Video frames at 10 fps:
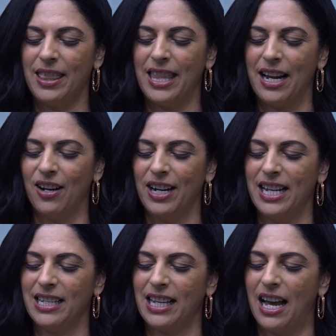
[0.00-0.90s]
there
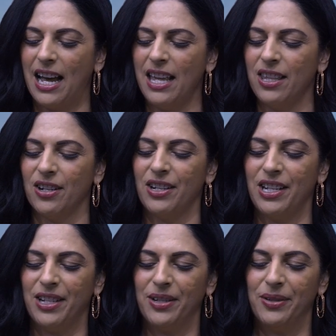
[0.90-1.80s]
is other
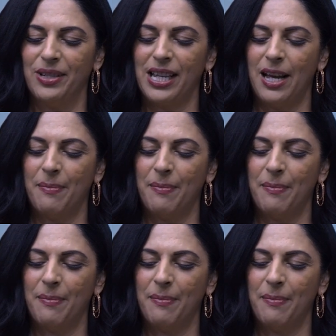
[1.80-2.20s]
news.